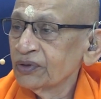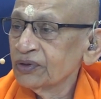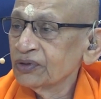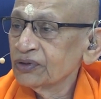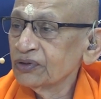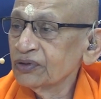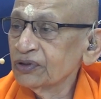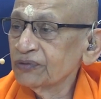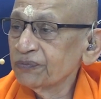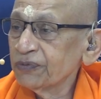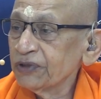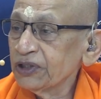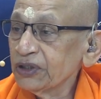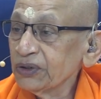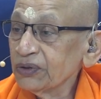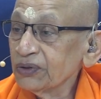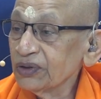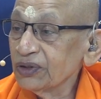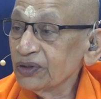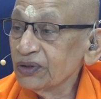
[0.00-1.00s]
So the
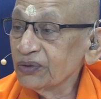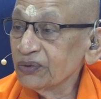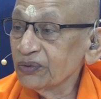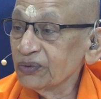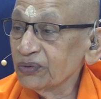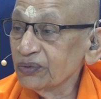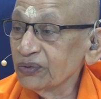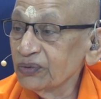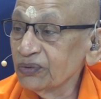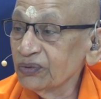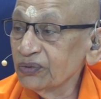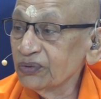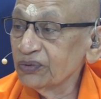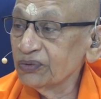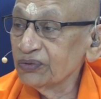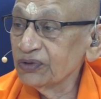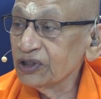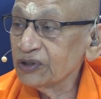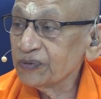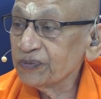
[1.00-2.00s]
particular guru
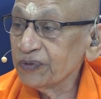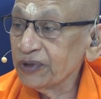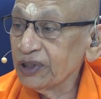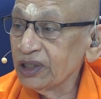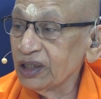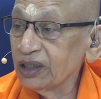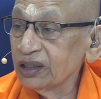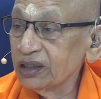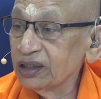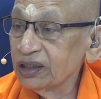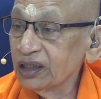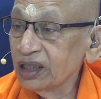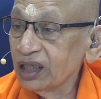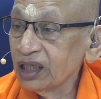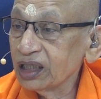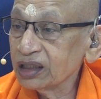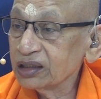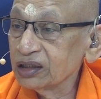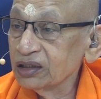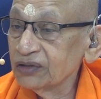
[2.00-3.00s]
who dispels the
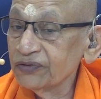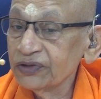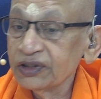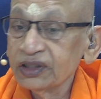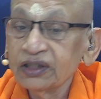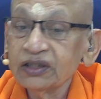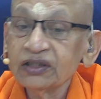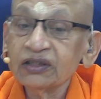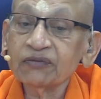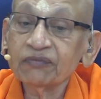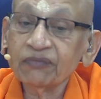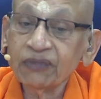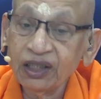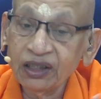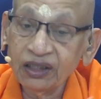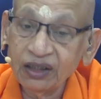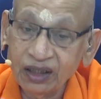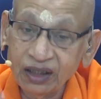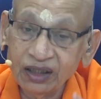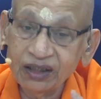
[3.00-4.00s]
darkness of ignorance in my
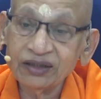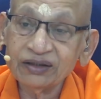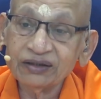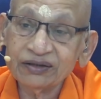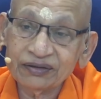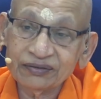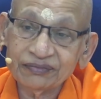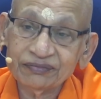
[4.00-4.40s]
heart,